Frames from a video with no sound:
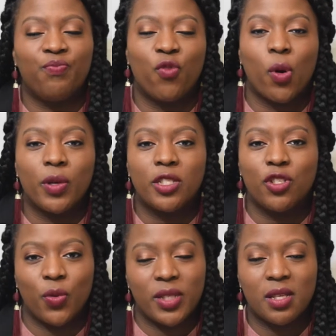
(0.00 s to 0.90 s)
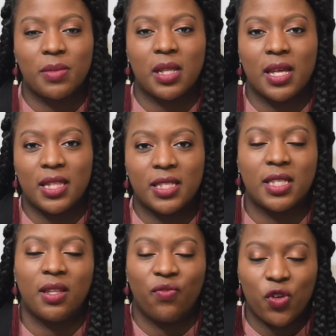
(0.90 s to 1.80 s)
forward to doing something like
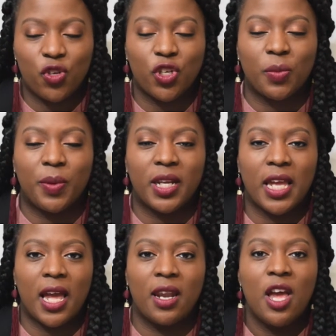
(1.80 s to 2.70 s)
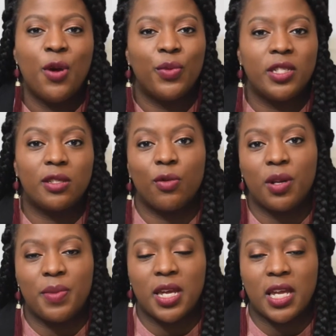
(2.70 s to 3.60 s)
this in the future. But again, we still
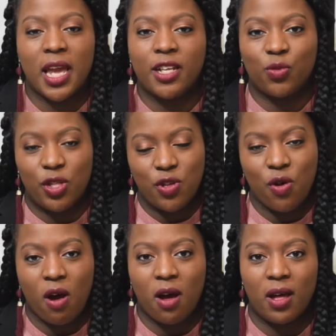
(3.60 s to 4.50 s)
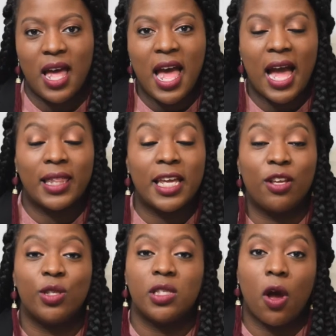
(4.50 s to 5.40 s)
want to be engaged with you all. I
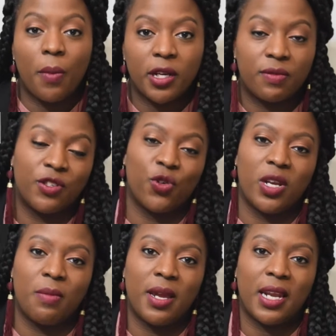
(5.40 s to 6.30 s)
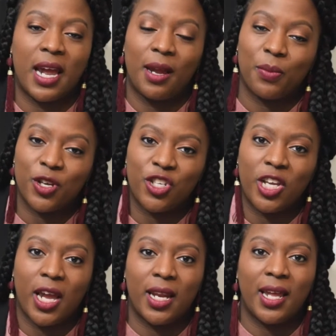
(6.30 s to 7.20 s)
thank you so much for joining me, and I
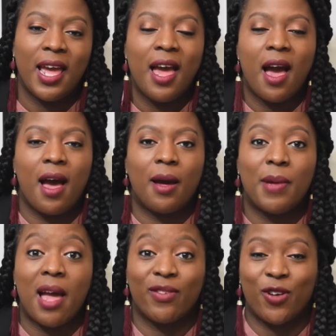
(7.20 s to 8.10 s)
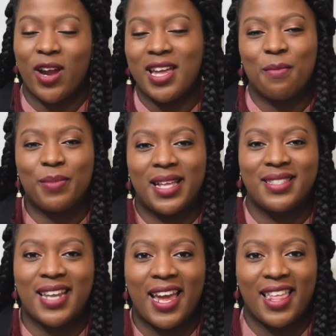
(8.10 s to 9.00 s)
appreciate it. Have a great and
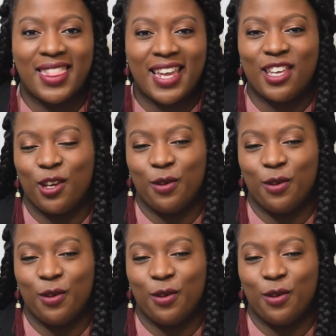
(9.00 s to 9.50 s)
blessed day. Thank